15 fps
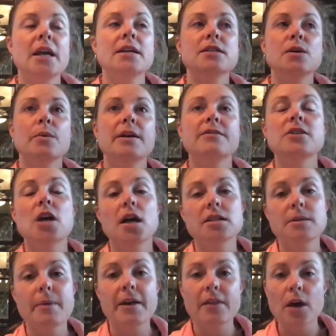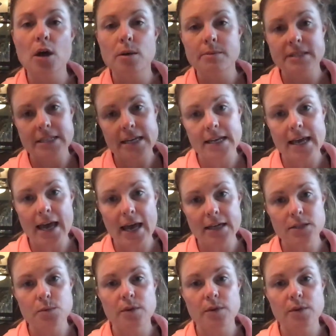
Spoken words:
So we've talked about the Homestead Acts.